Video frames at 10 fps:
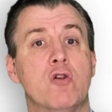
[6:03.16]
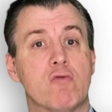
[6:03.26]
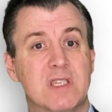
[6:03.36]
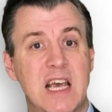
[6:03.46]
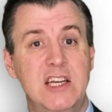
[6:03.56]

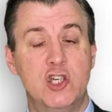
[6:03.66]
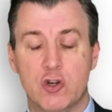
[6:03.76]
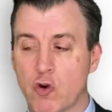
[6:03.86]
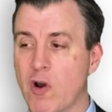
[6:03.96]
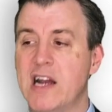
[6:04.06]
retention,
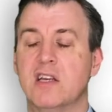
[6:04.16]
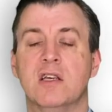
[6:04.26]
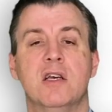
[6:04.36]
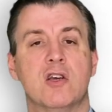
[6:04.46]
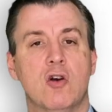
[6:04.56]
greater
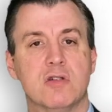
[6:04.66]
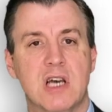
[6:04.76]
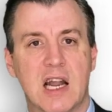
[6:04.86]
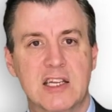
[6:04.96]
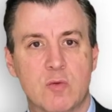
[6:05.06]
contact
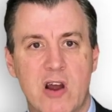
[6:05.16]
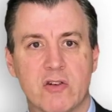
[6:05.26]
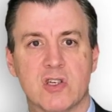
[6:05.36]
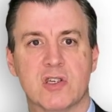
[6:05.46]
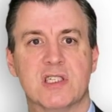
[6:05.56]
lens wearer
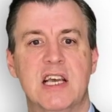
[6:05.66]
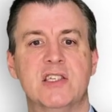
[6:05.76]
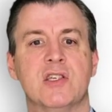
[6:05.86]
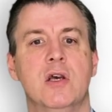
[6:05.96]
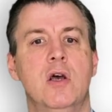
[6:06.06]
success
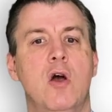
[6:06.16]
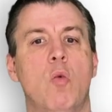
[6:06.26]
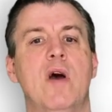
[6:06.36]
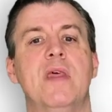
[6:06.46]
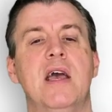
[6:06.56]

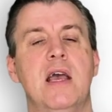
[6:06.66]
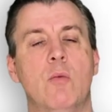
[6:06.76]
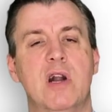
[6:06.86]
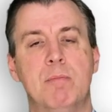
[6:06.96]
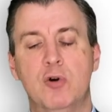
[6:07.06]
when
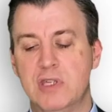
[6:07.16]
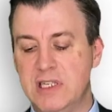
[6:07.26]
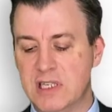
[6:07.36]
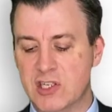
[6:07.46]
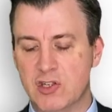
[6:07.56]
a buddy
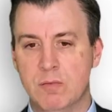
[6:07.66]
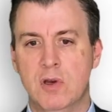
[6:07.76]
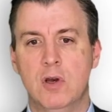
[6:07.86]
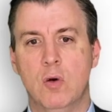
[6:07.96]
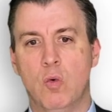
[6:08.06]
system
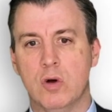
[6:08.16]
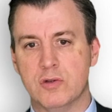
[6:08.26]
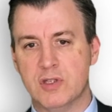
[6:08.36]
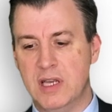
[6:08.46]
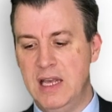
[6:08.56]
was
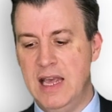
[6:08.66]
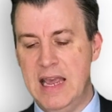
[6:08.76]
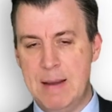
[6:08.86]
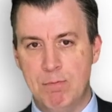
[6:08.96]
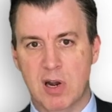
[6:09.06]

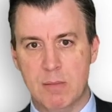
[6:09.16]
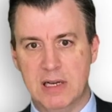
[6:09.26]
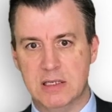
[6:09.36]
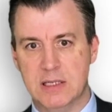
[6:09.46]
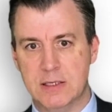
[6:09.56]

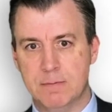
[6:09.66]
implemented.